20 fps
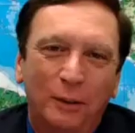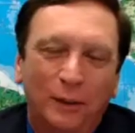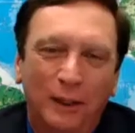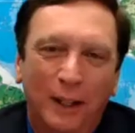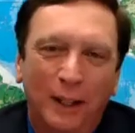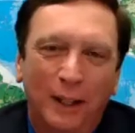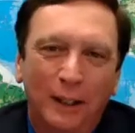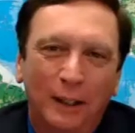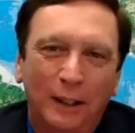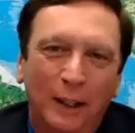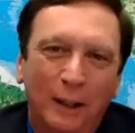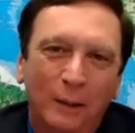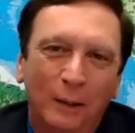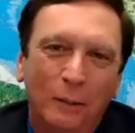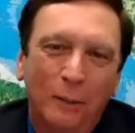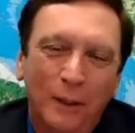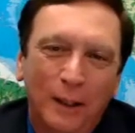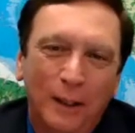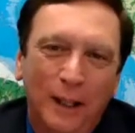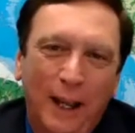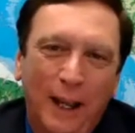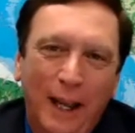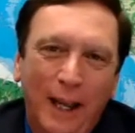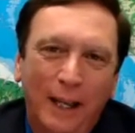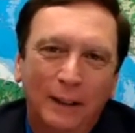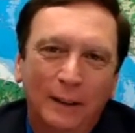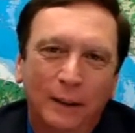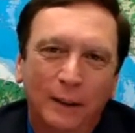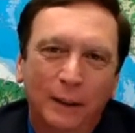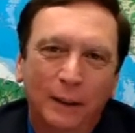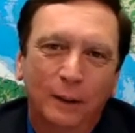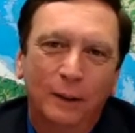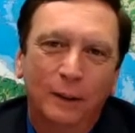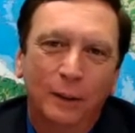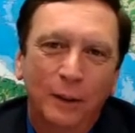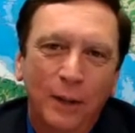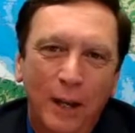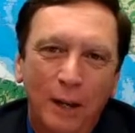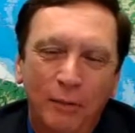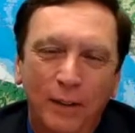tonight, I wanted to ask uh,
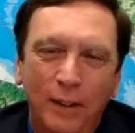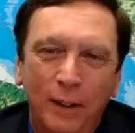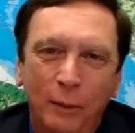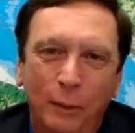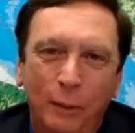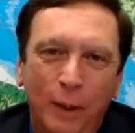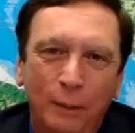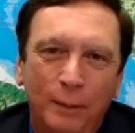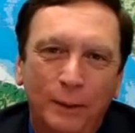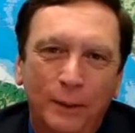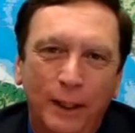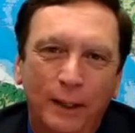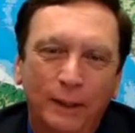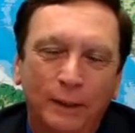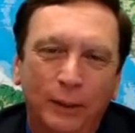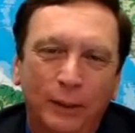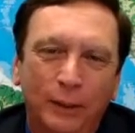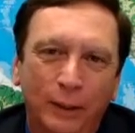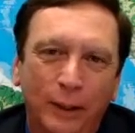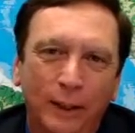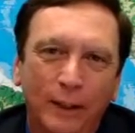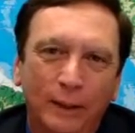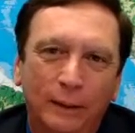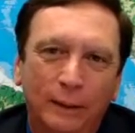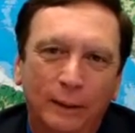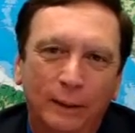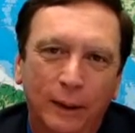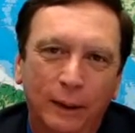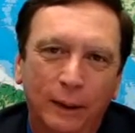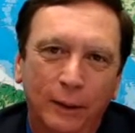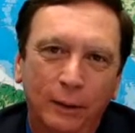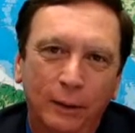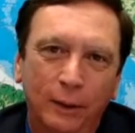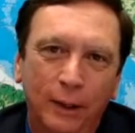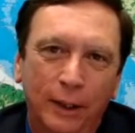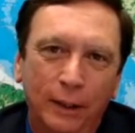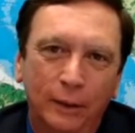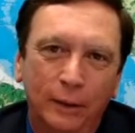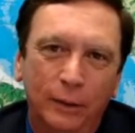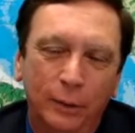do you have any websites or links that
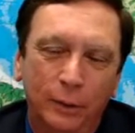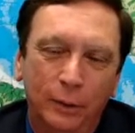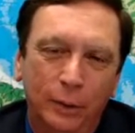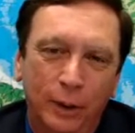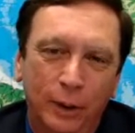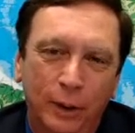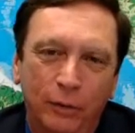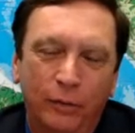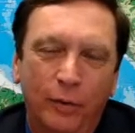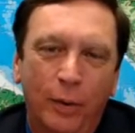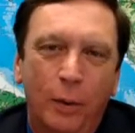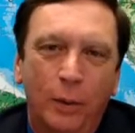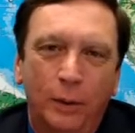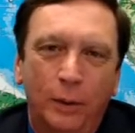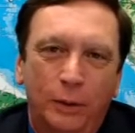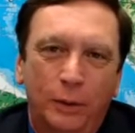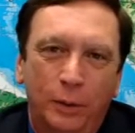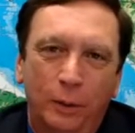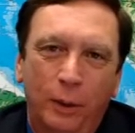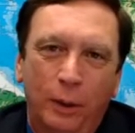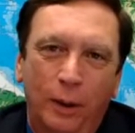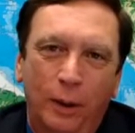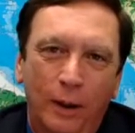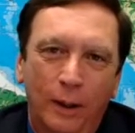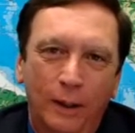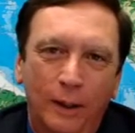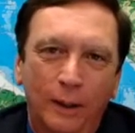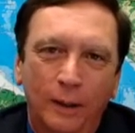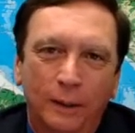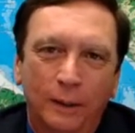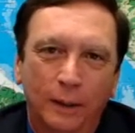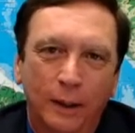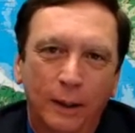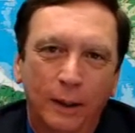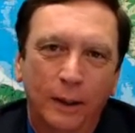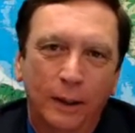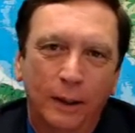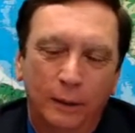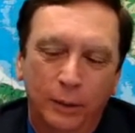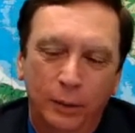you'd like to uh, forward to our audience
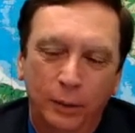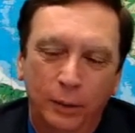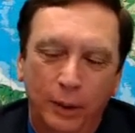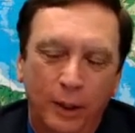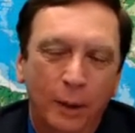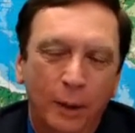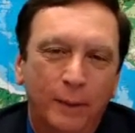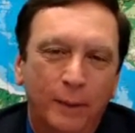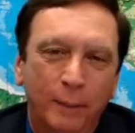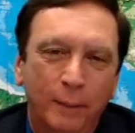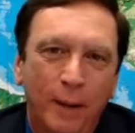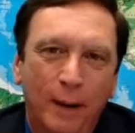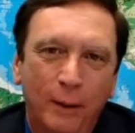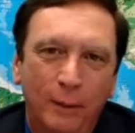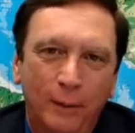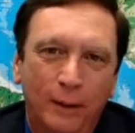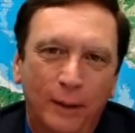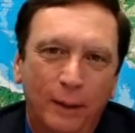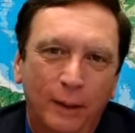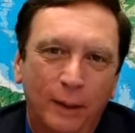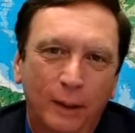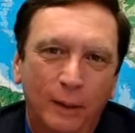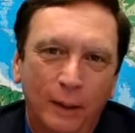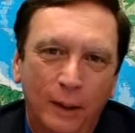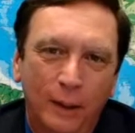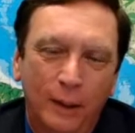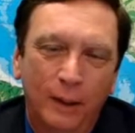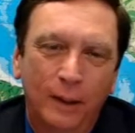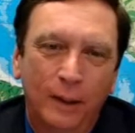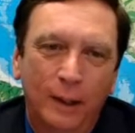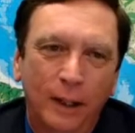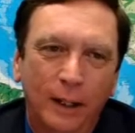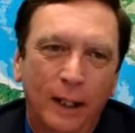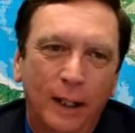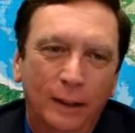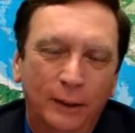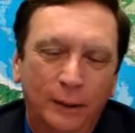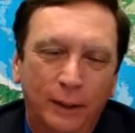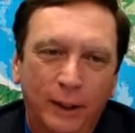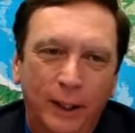to help them out with their uh,
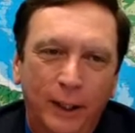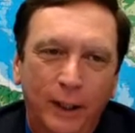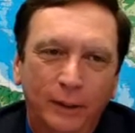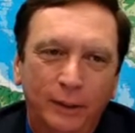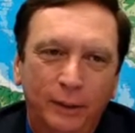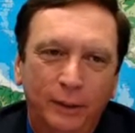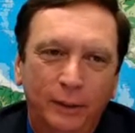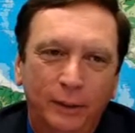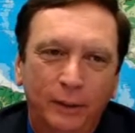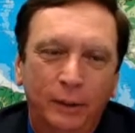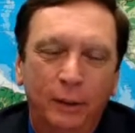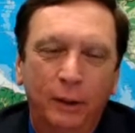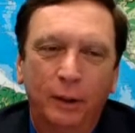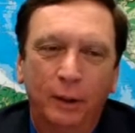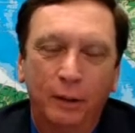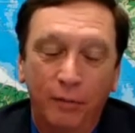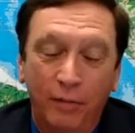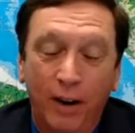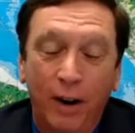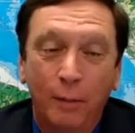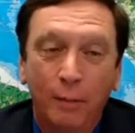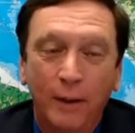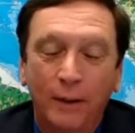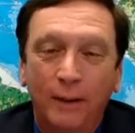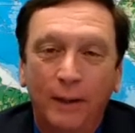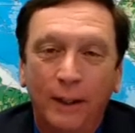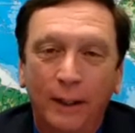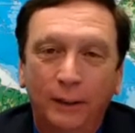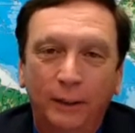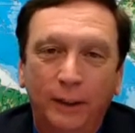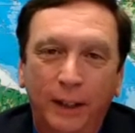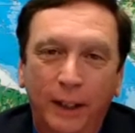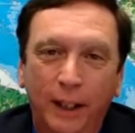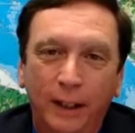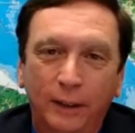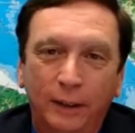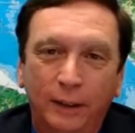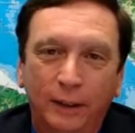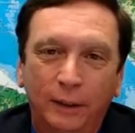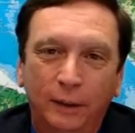education or uh, environmental
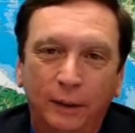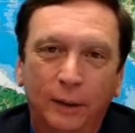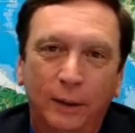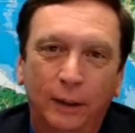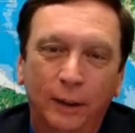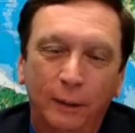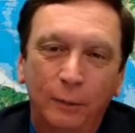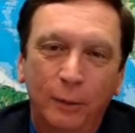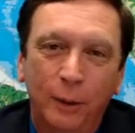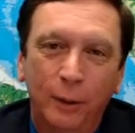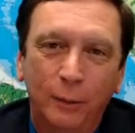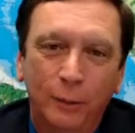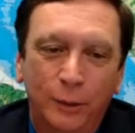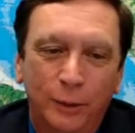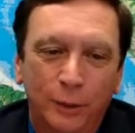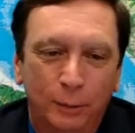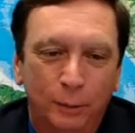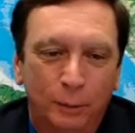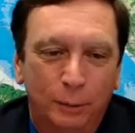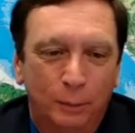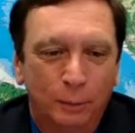education inroads?